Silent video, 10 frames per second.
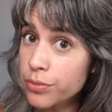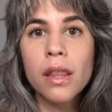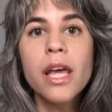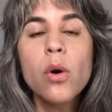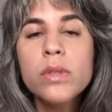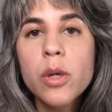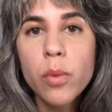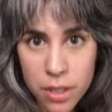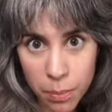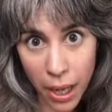They only
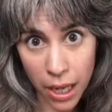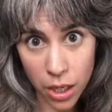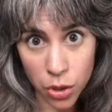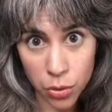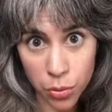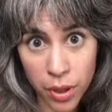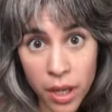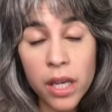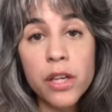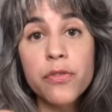want to pay you
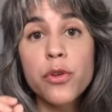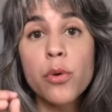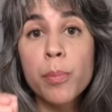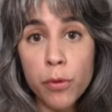if your